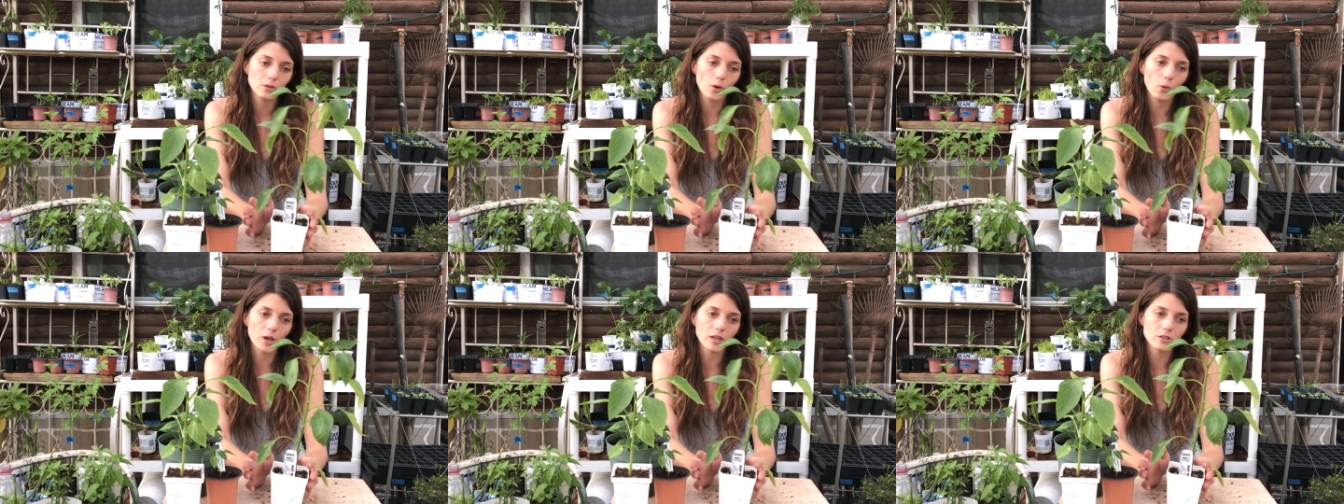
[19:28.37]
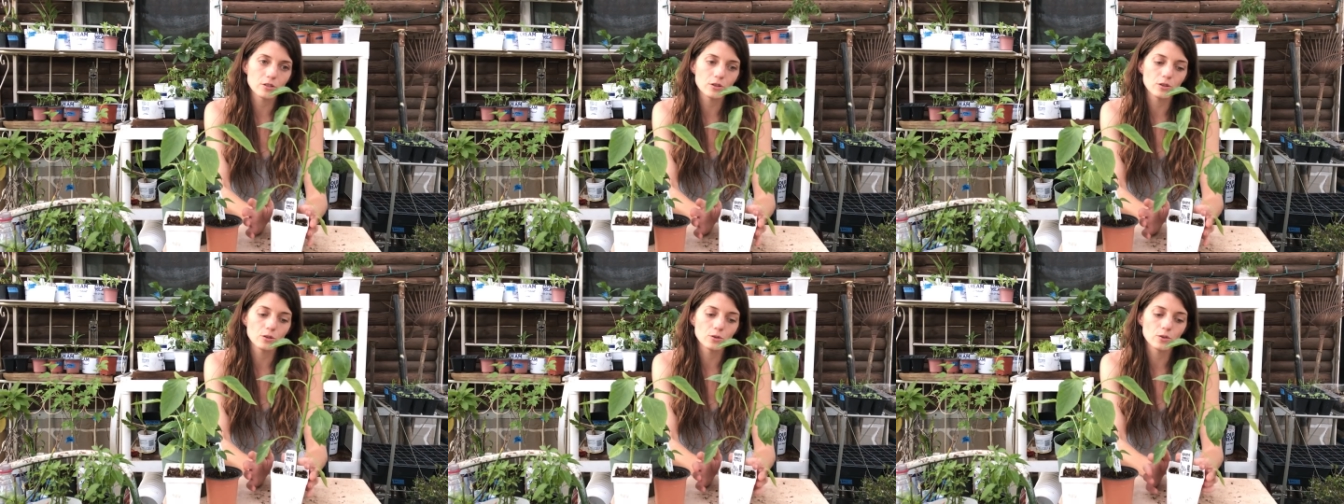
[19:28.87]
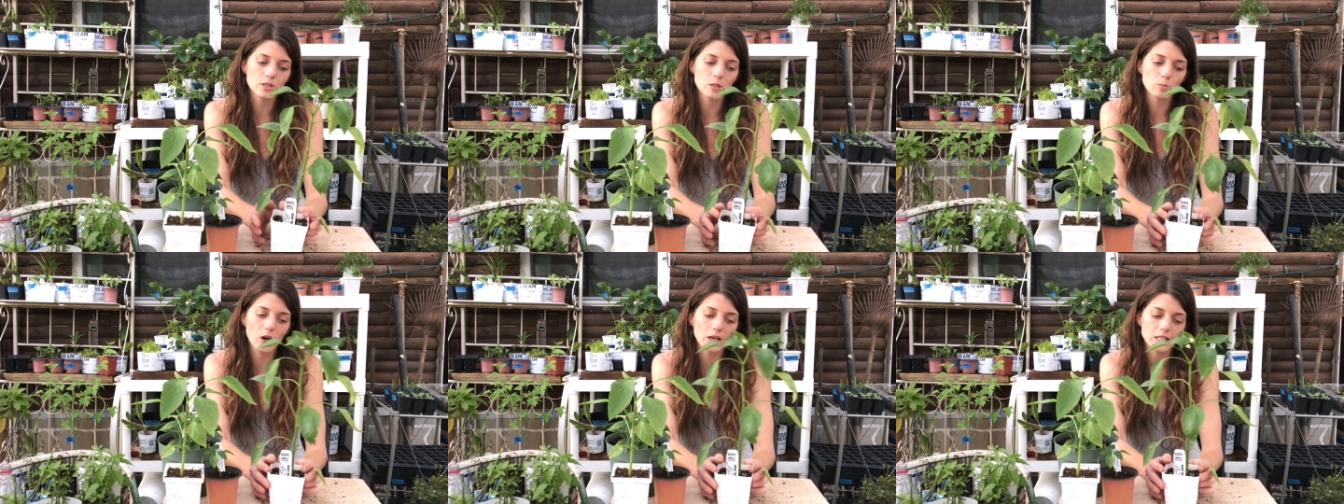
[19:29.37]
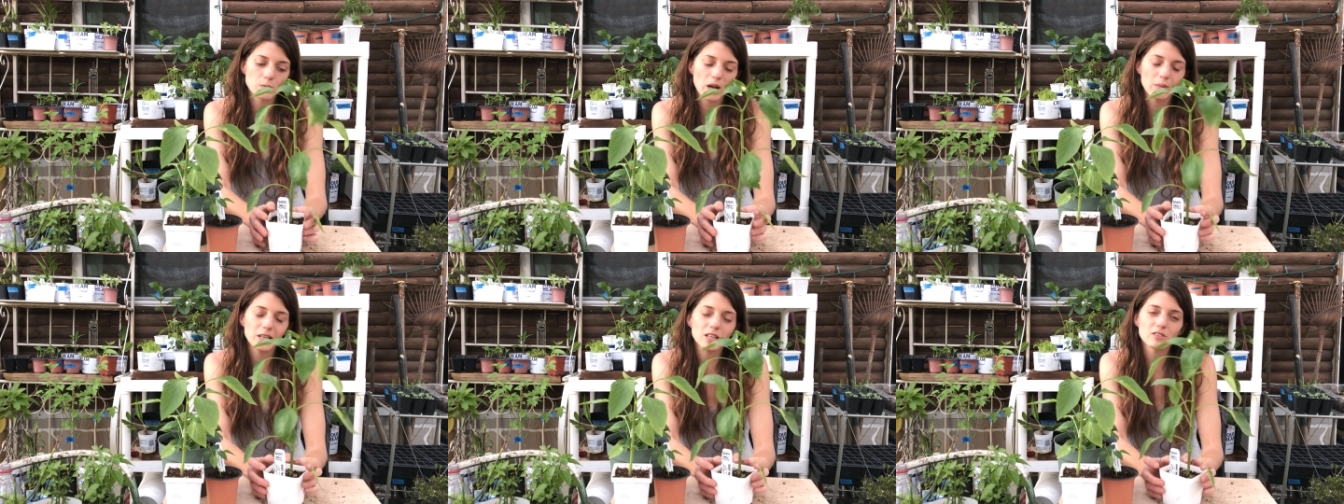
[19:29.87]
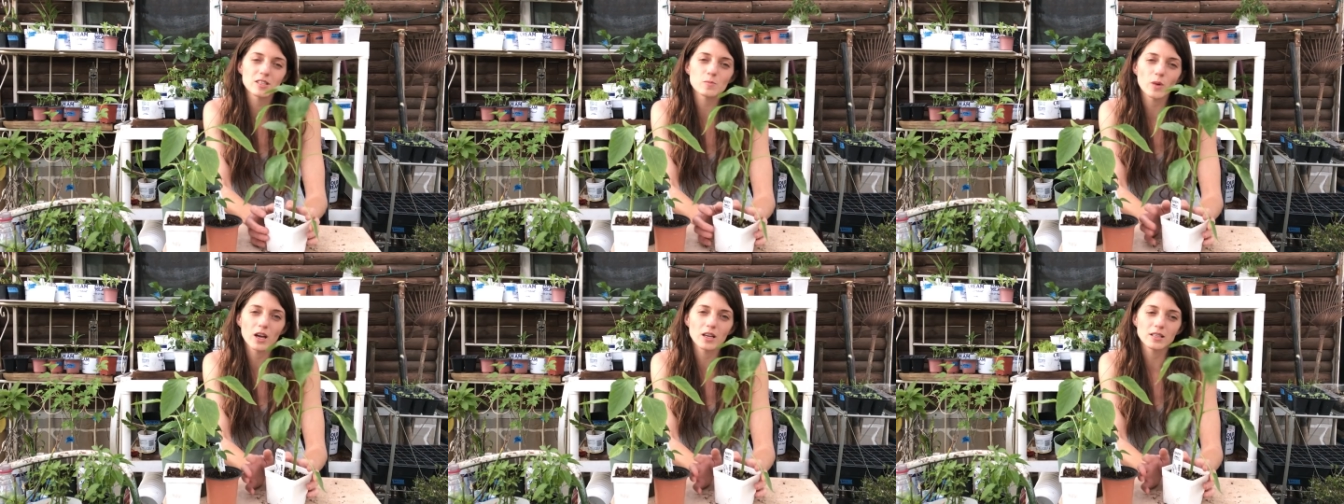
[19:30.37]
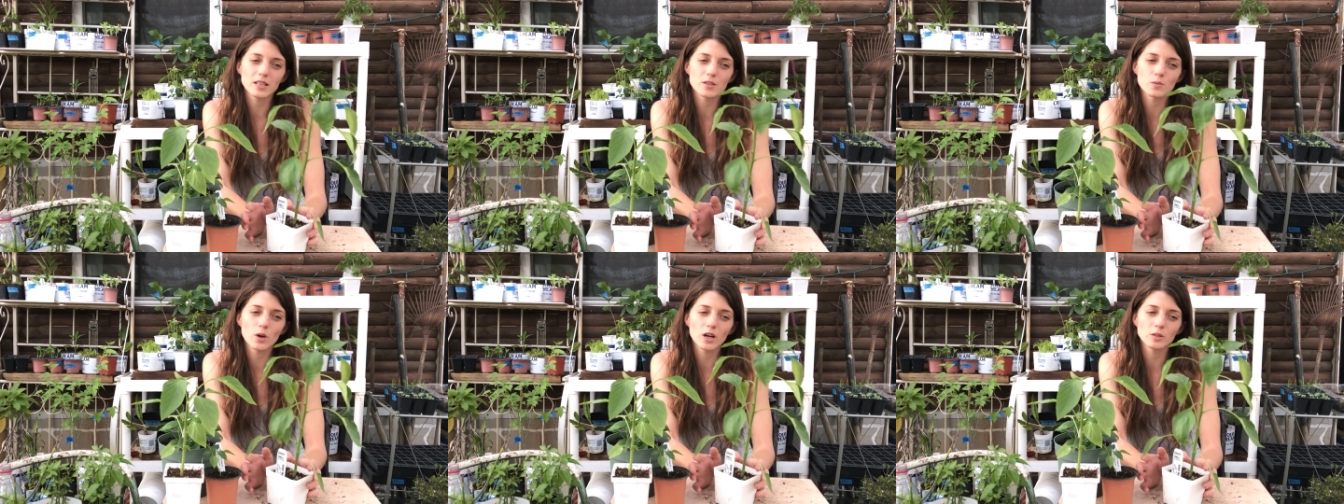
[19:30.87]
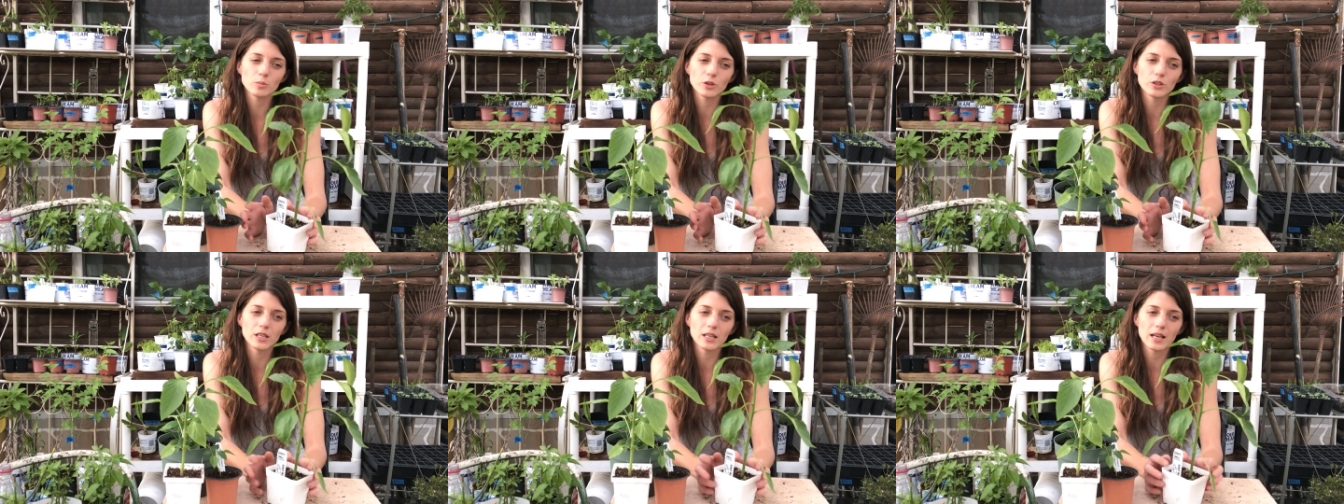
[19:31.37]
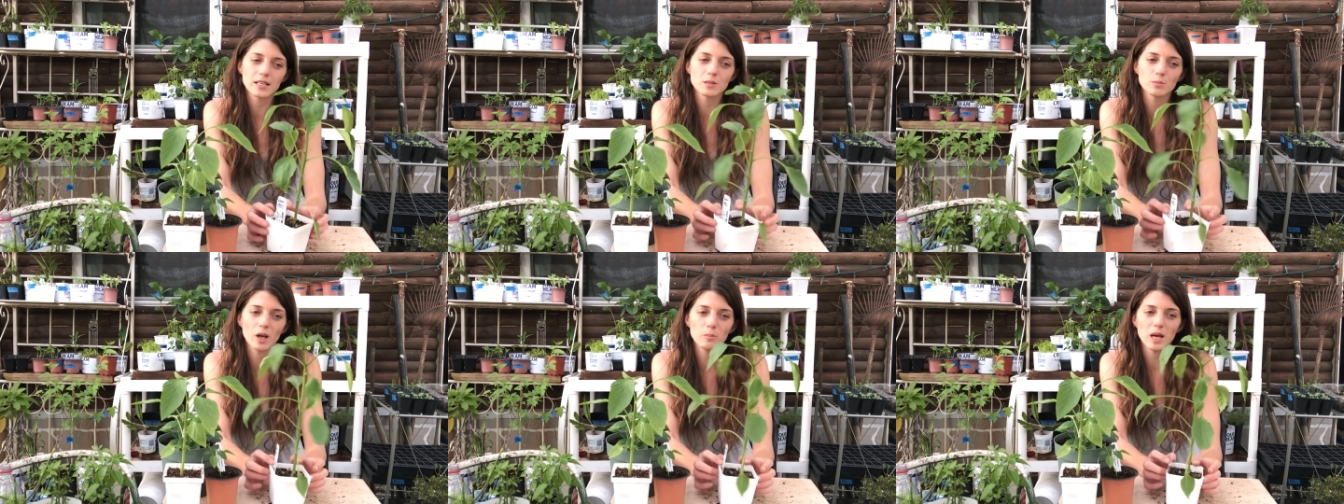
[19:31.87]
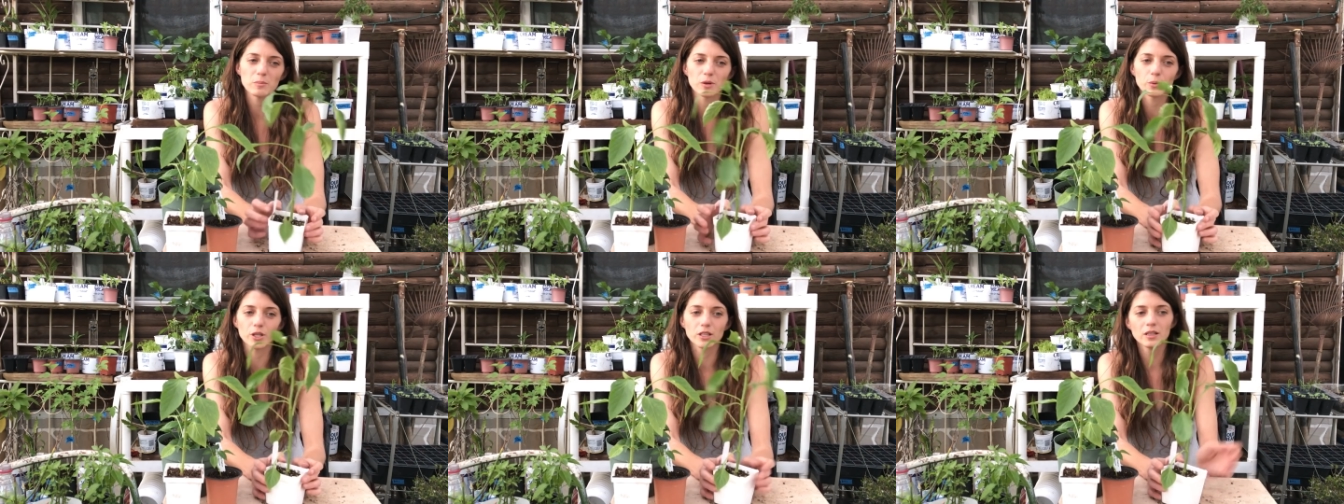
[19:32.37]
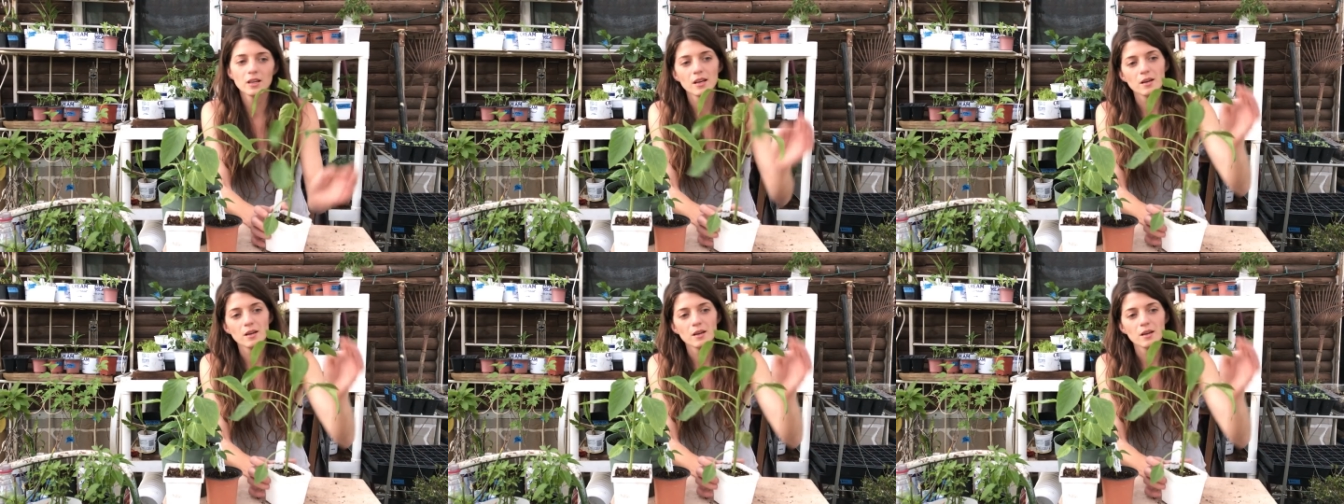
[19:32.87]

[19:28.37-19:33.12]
going to respond. It's probably going to respond as well to pruning as a bell pepper would.